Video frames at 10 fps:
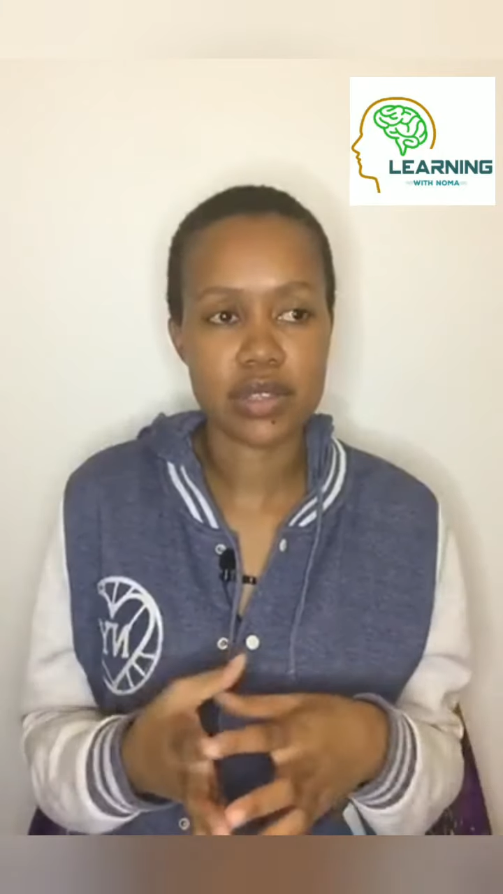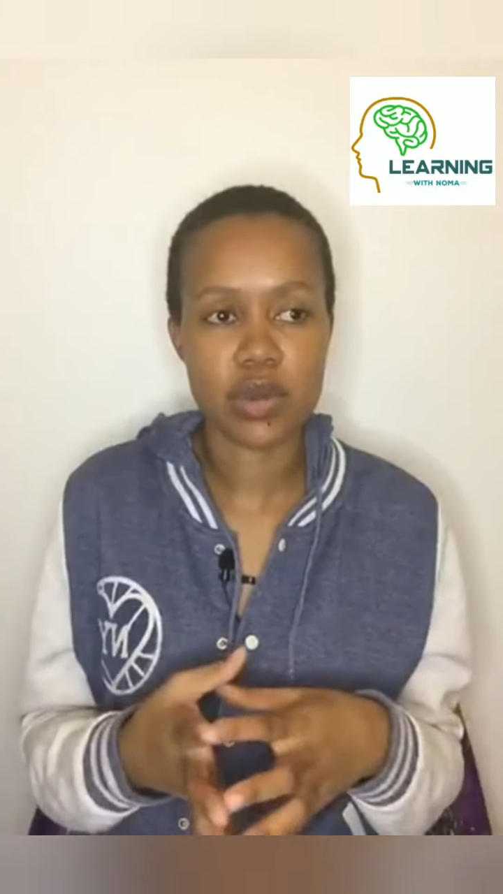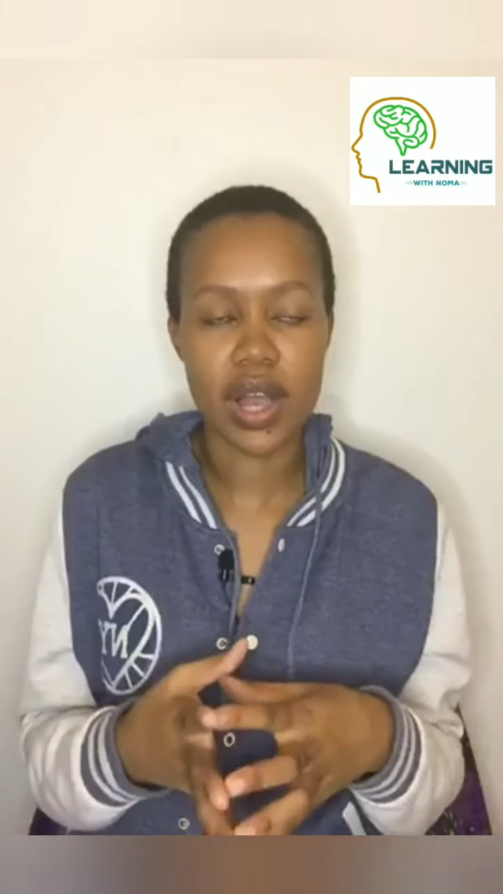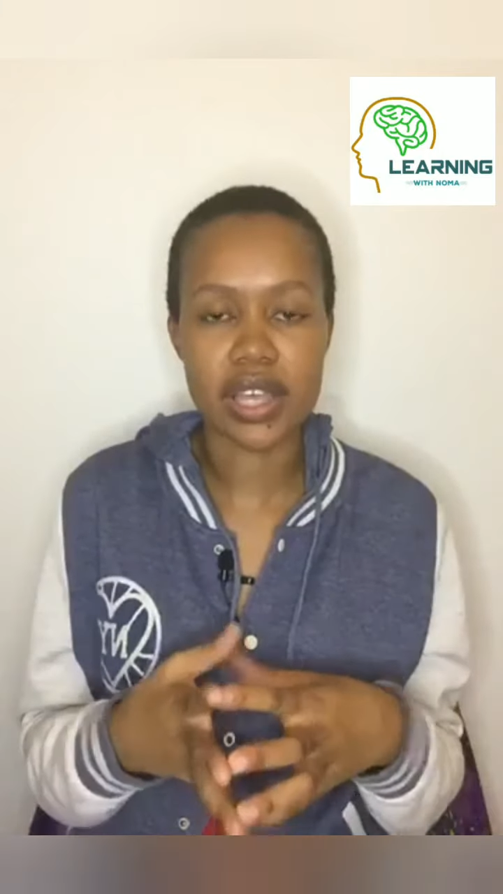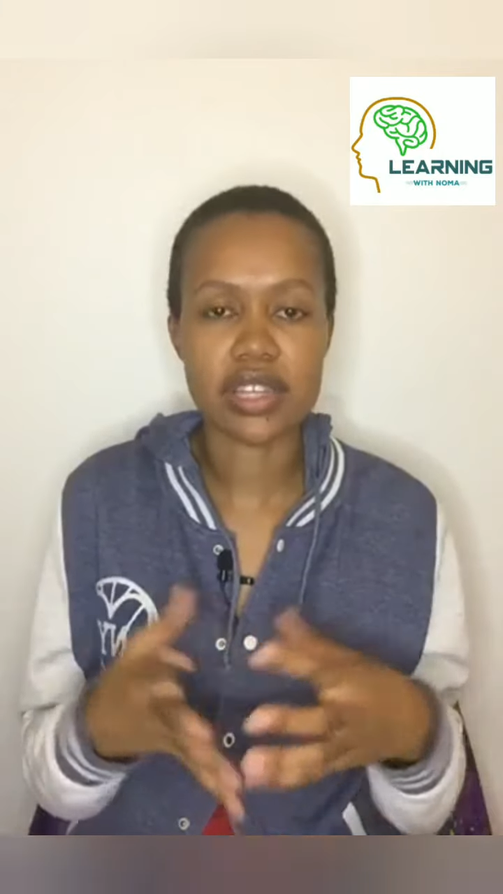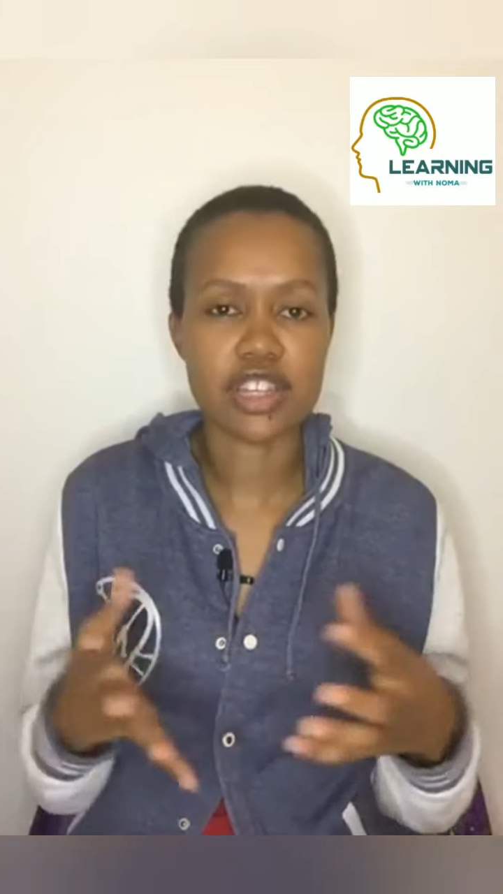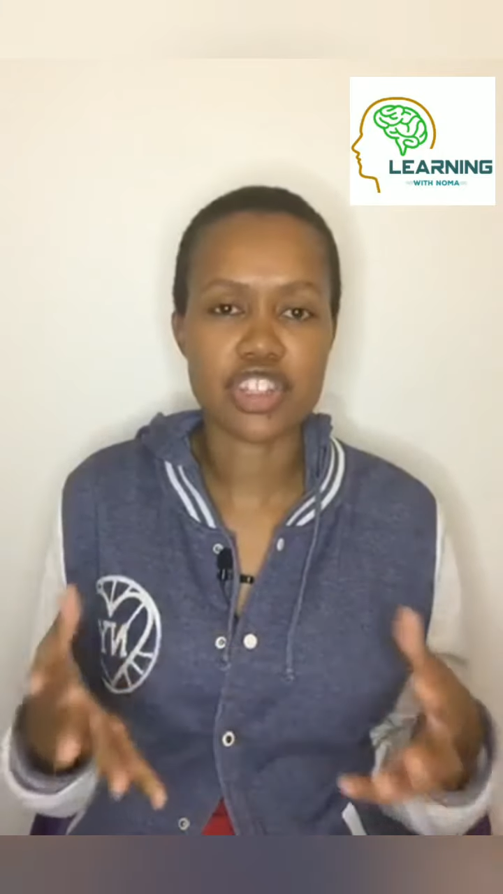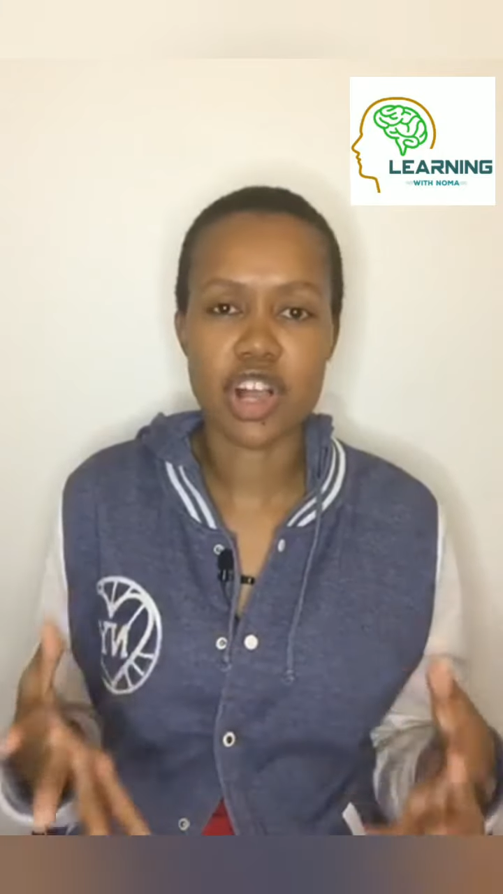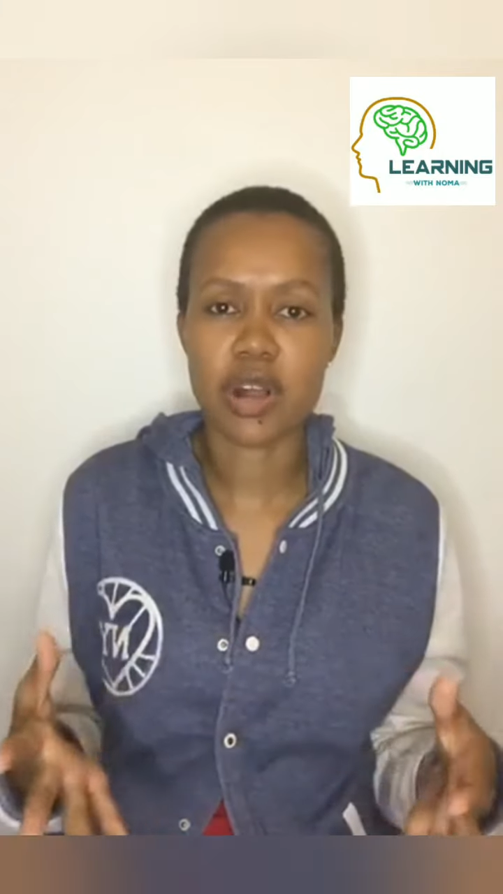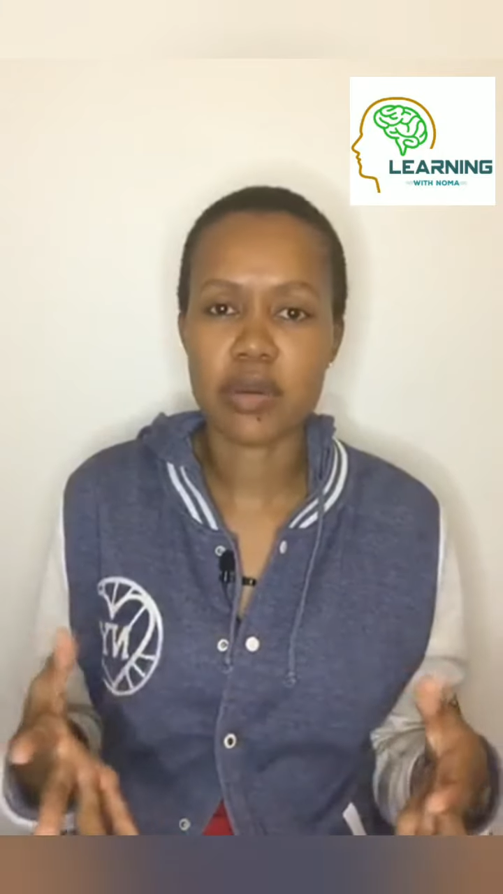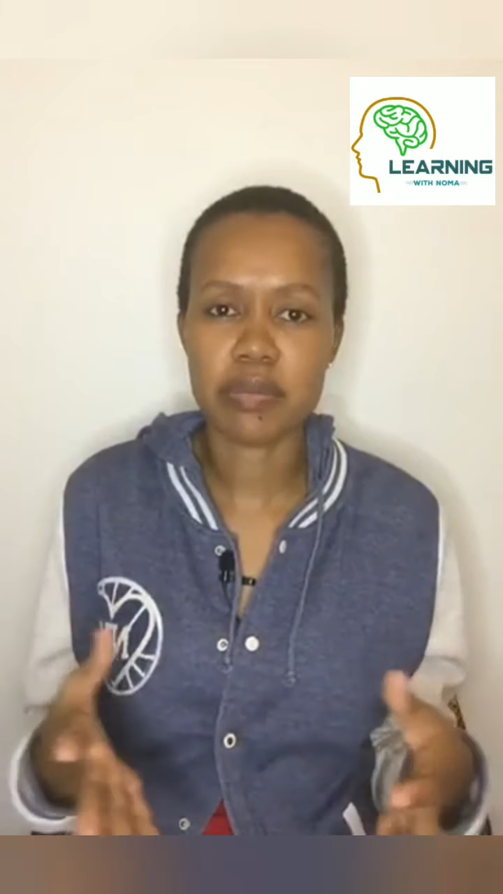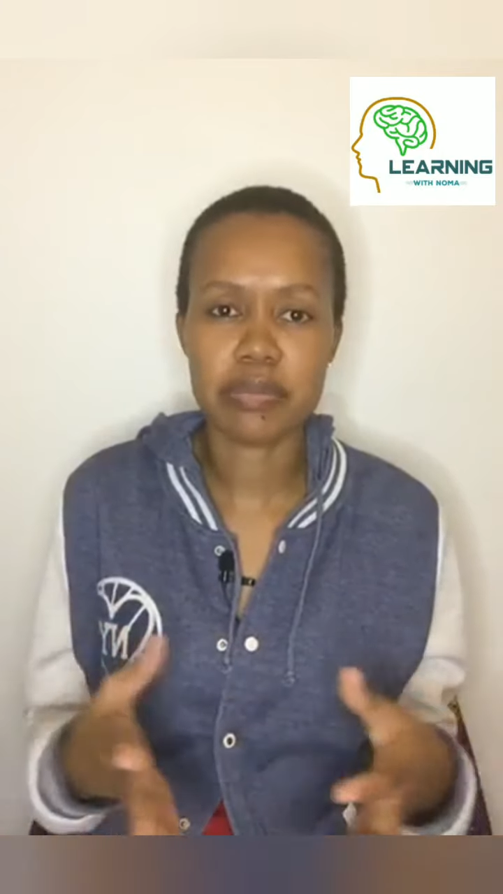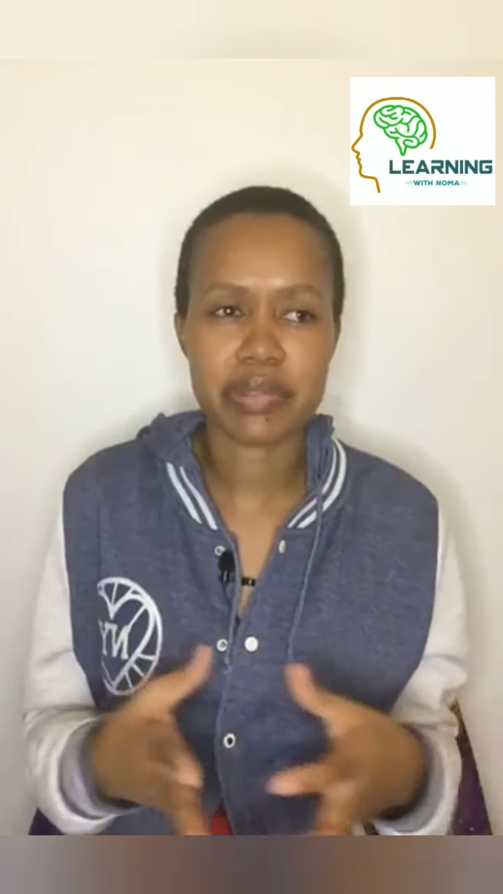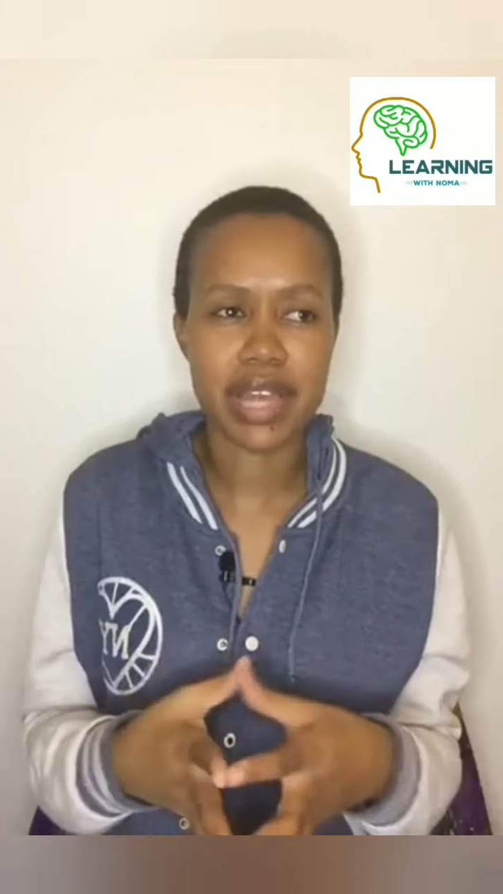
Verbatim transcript: You are in a job